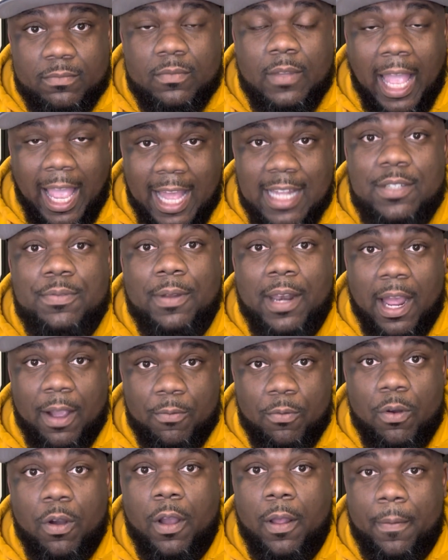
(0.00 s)
That's what I
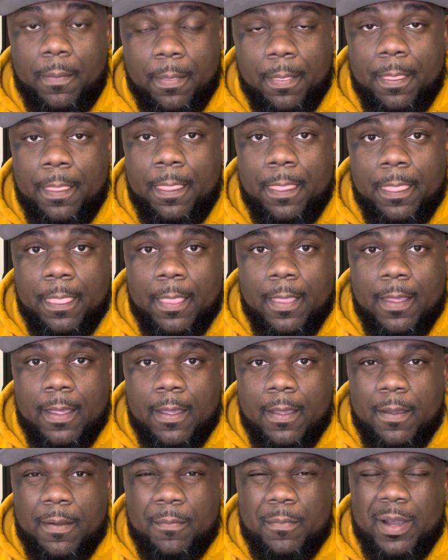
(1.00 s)
want.
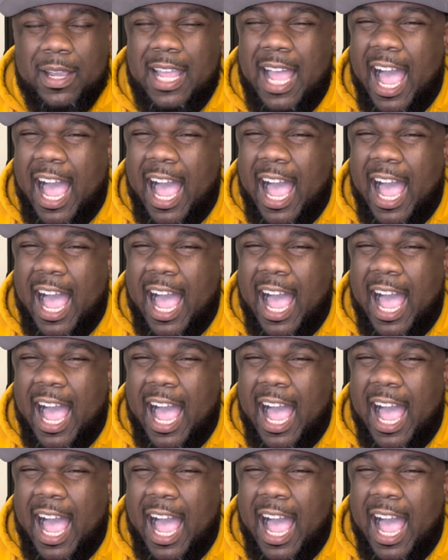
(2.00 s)
But